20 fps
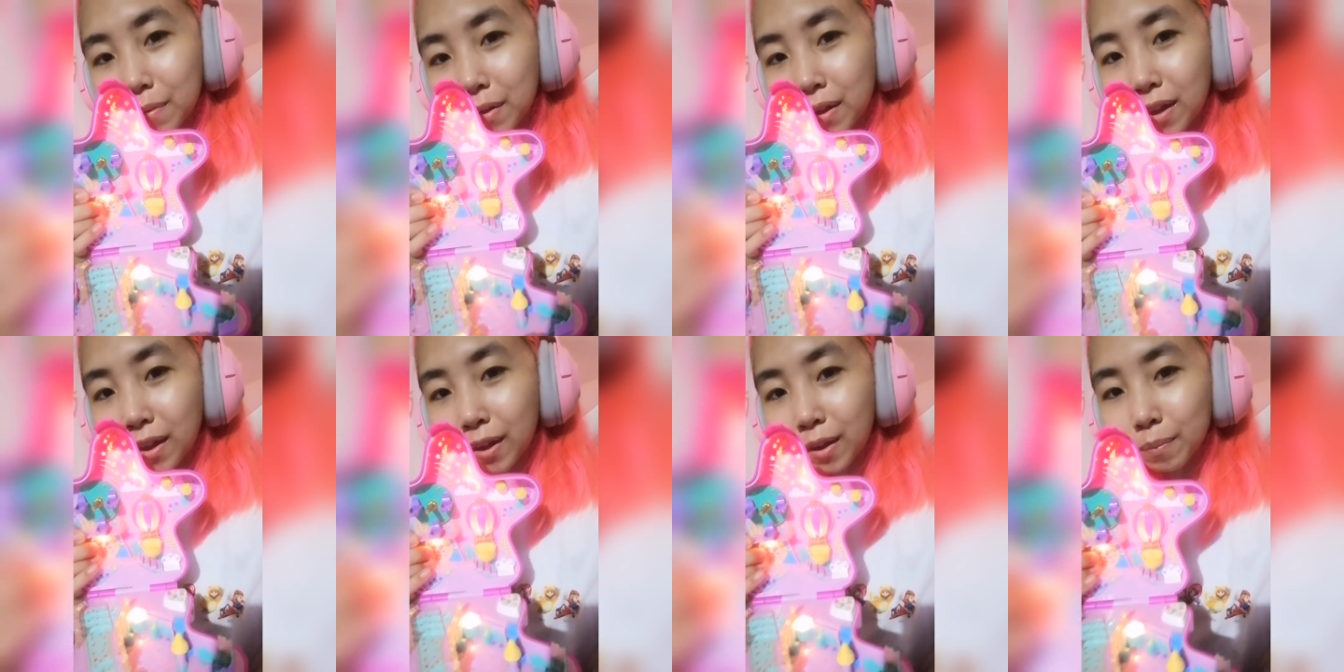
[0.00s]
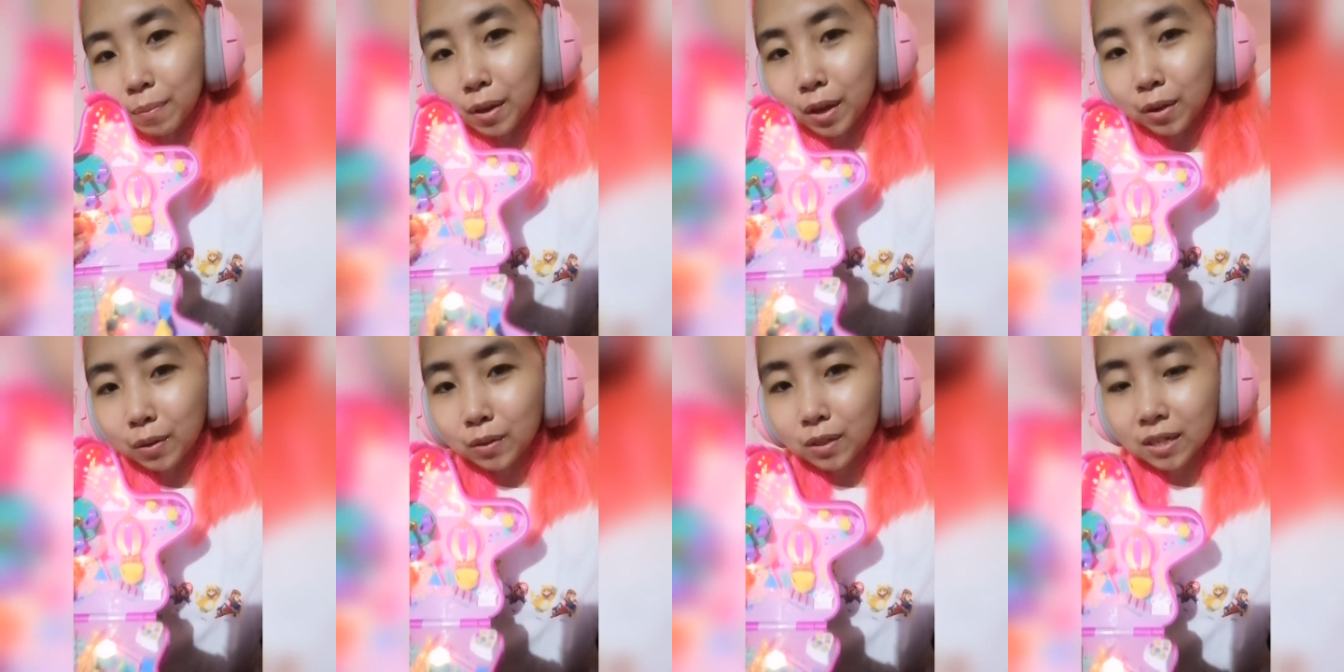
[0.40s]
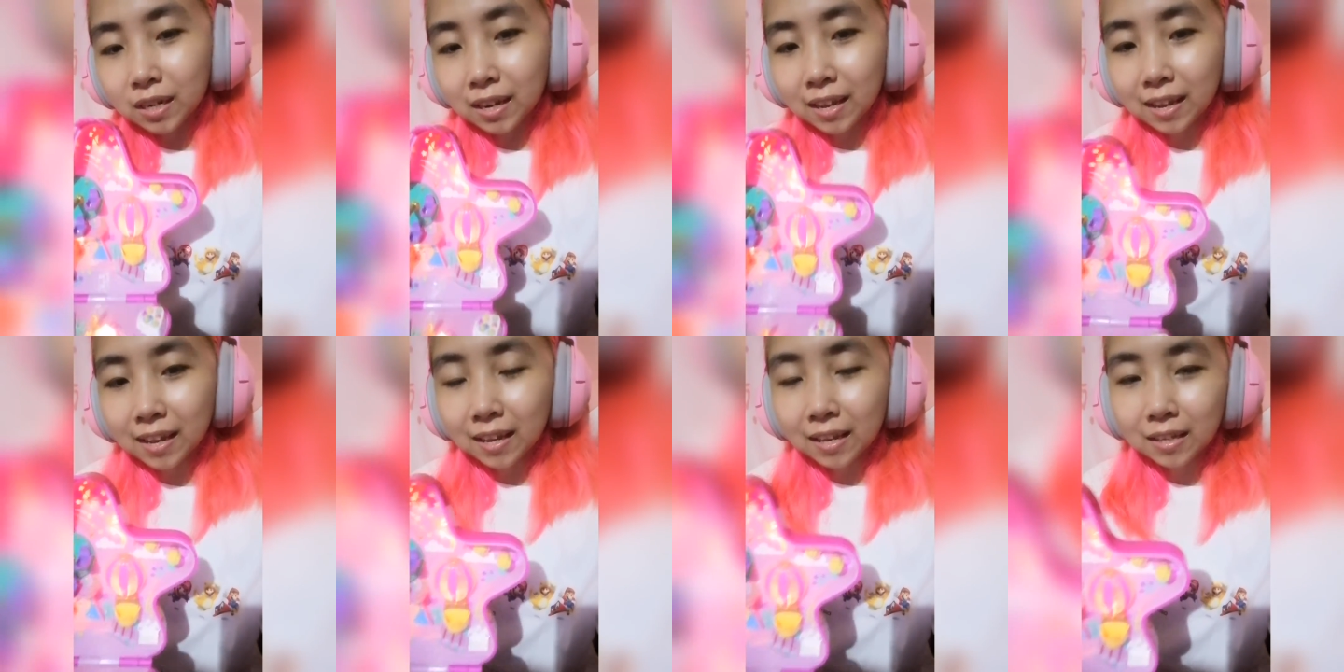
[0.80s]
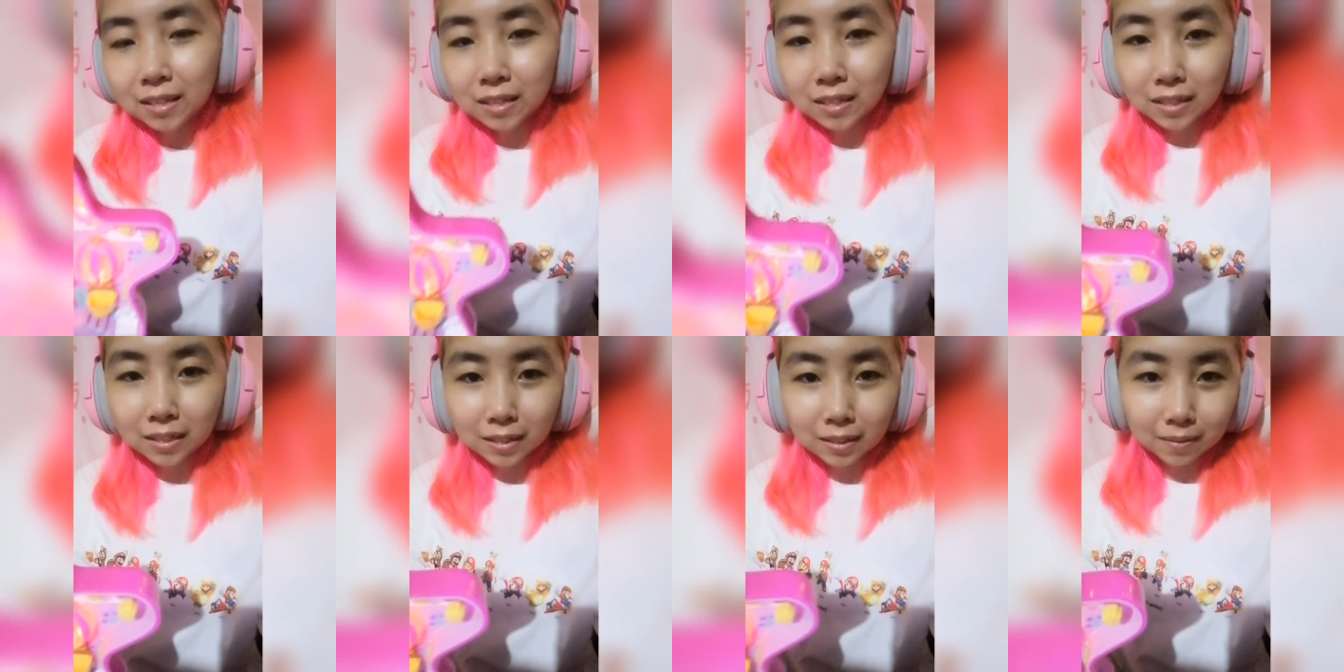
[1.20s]
mga
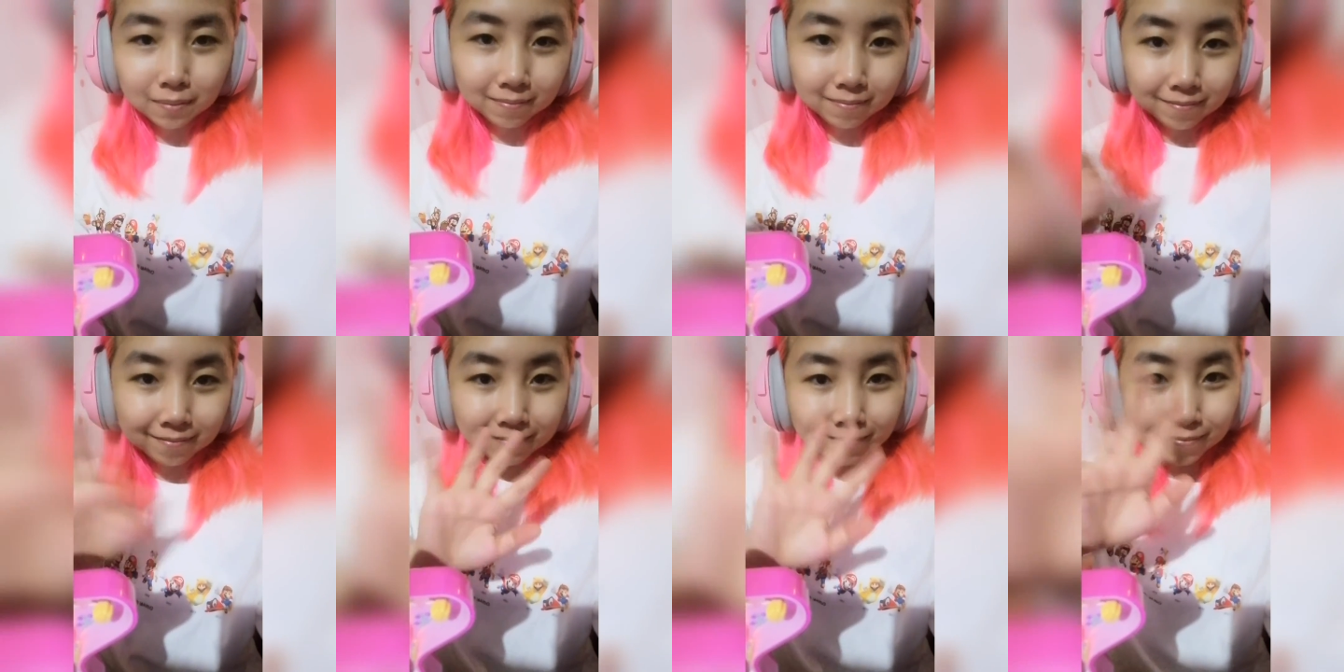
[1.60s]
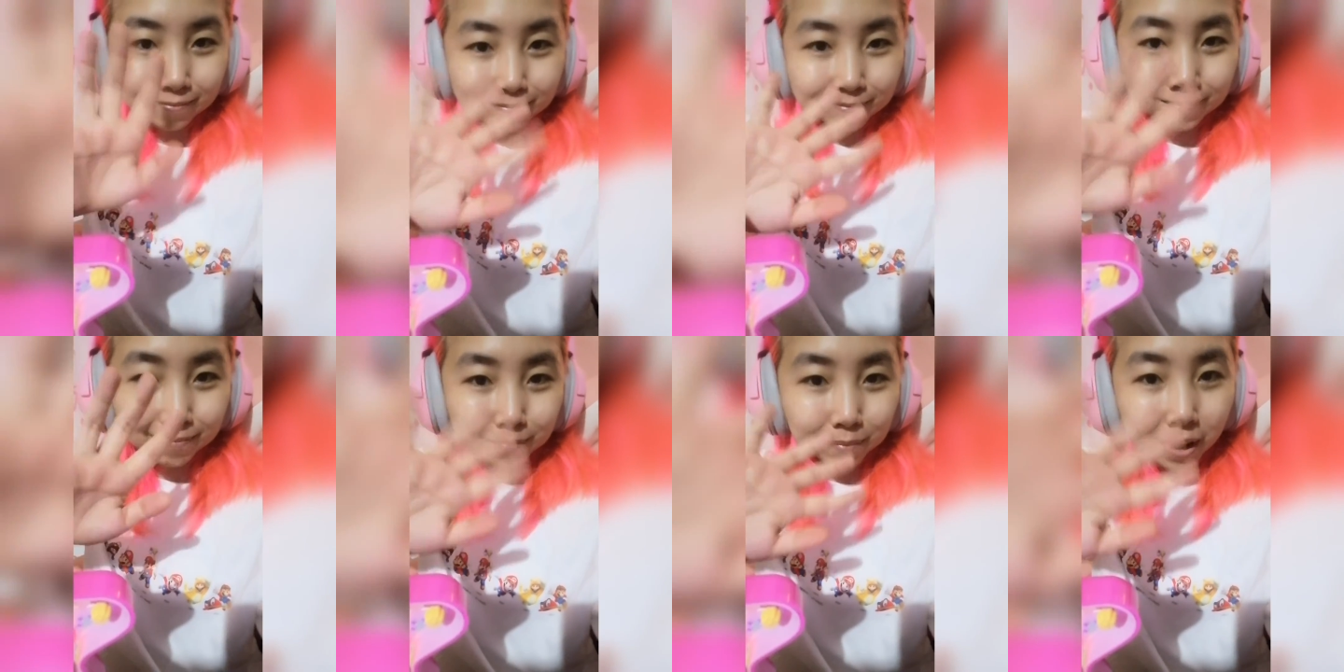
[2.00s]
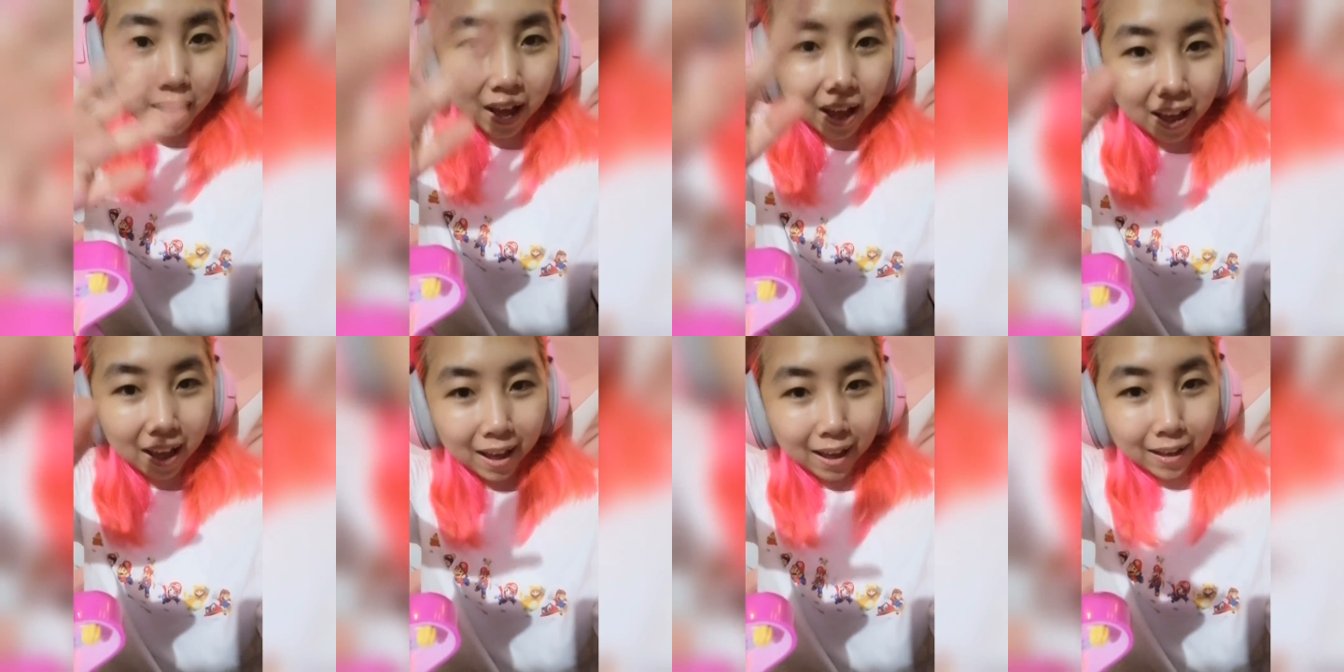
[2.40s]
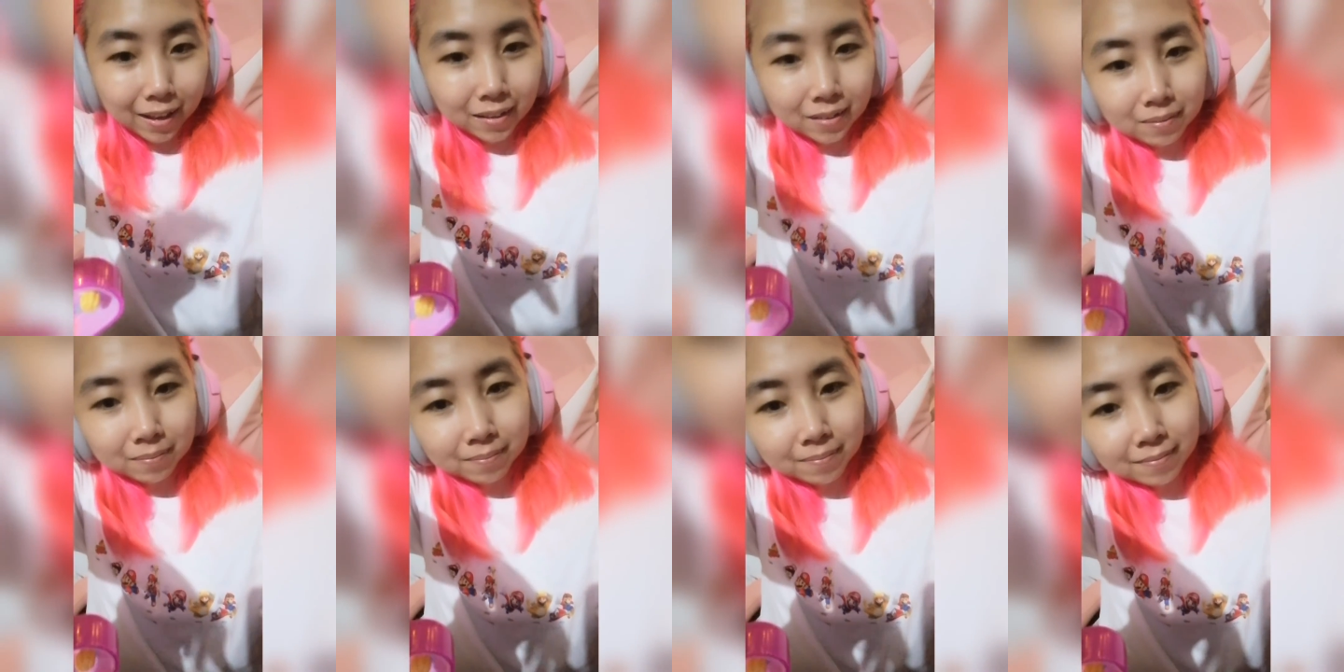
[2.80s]
kameowshies. Bye!